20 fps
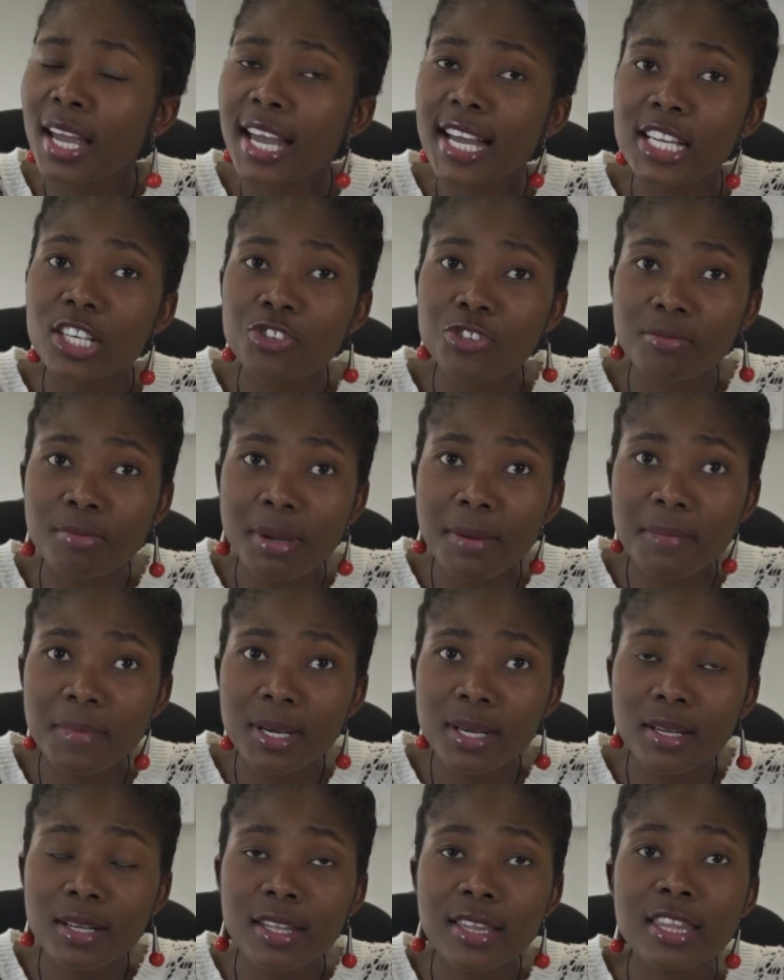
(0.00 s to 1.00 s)
And
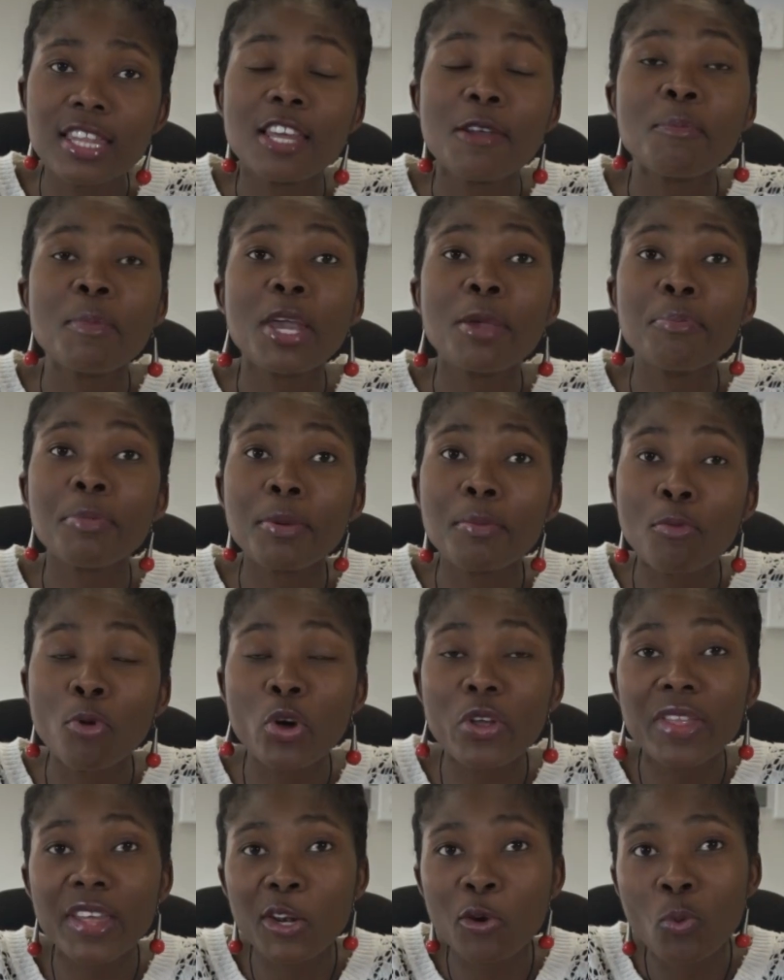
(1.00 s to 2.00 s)
remember, there may be
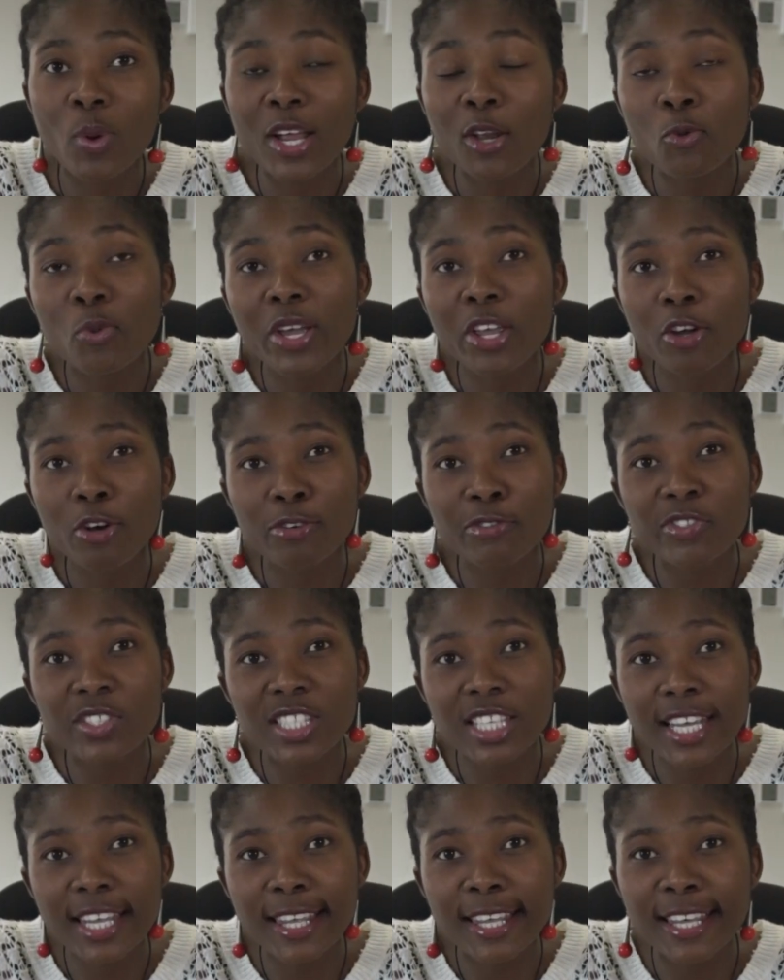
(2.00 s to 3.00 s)
more than one way of
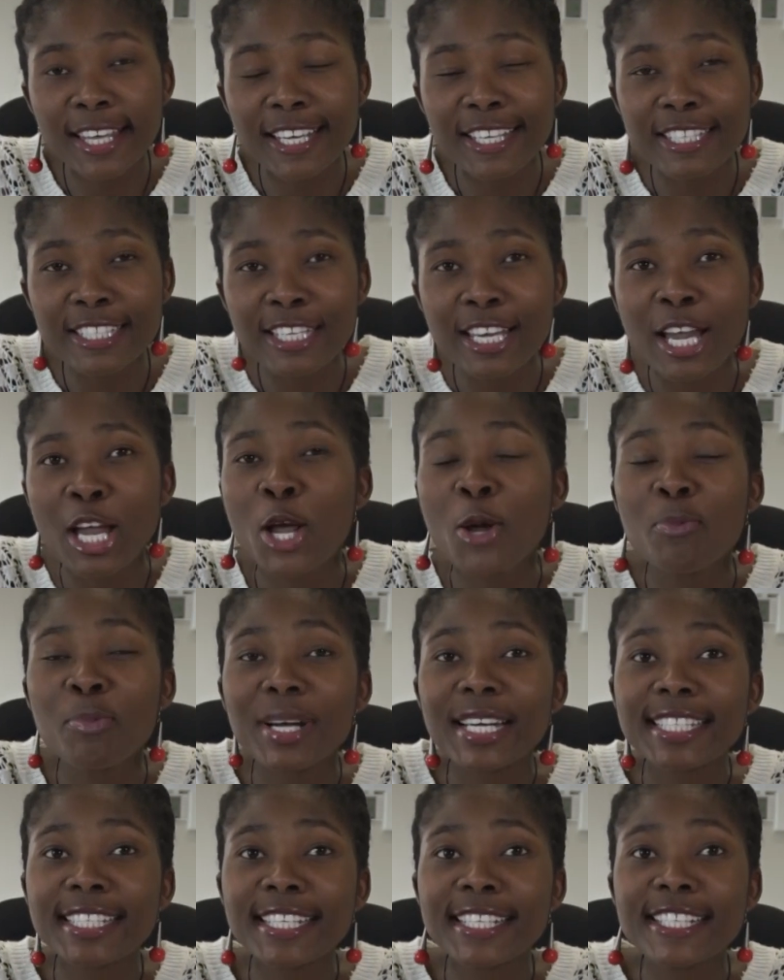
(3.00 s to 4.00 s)
saying it,
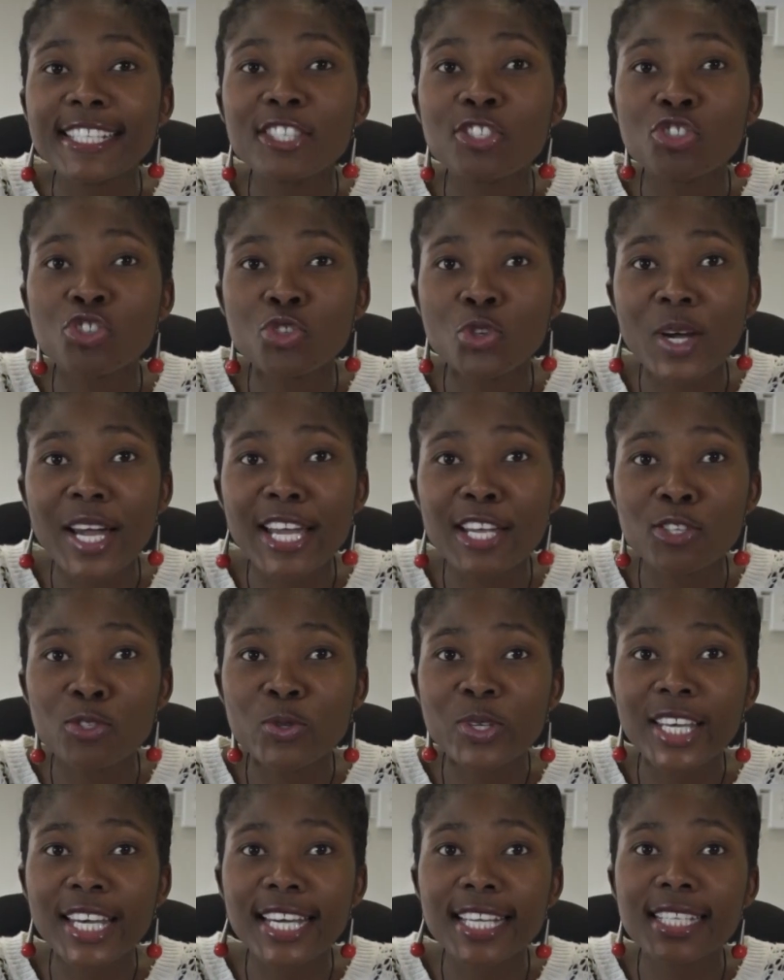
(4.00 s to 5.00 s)
but at least try to
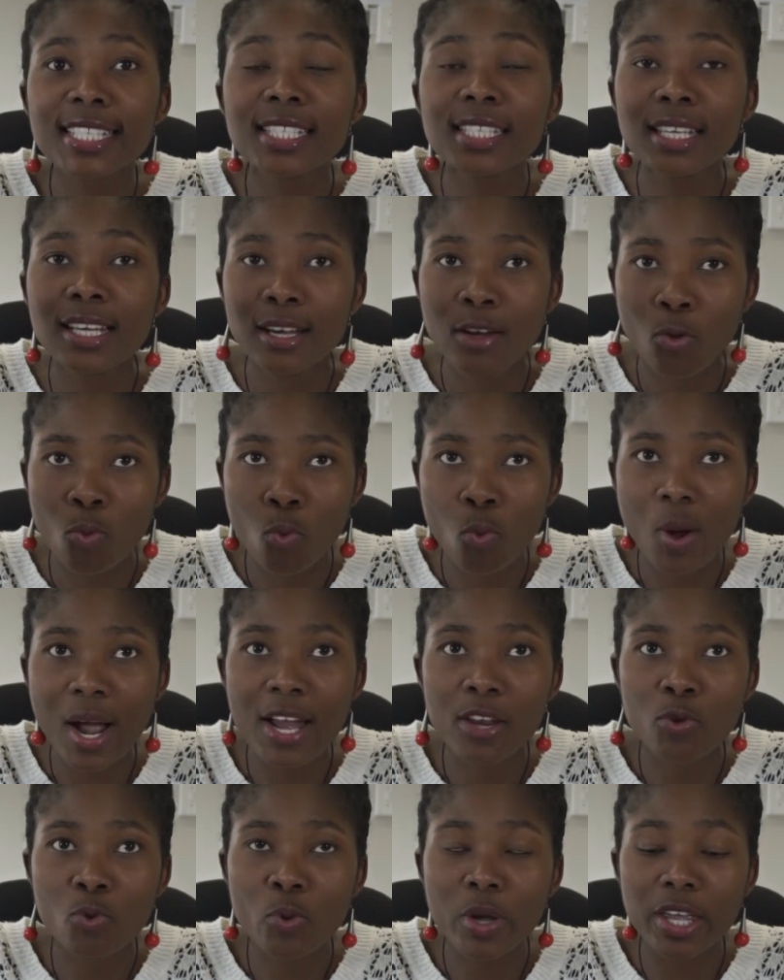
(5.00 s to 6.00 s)
get
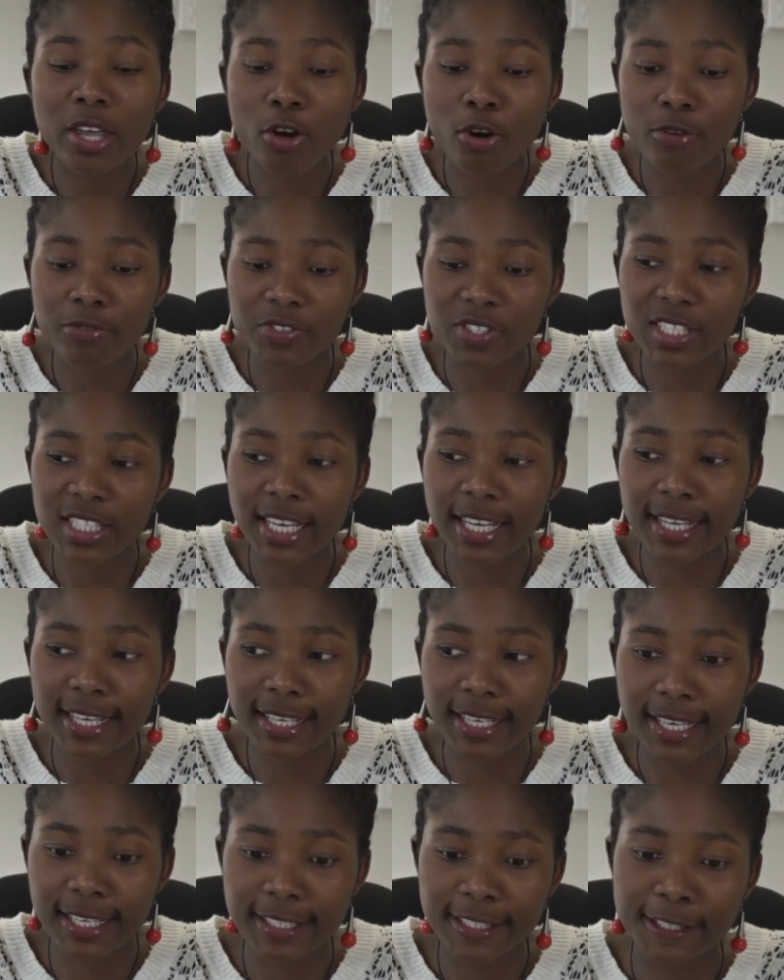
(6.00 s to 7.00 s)
one way of saying
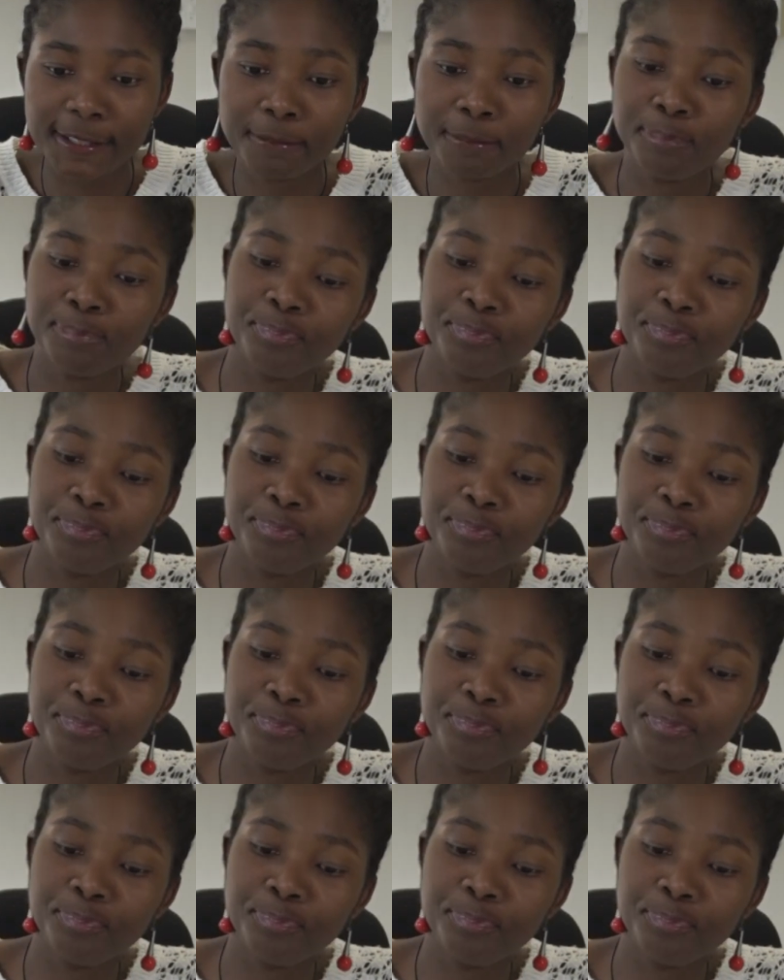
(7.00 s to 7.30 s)
it.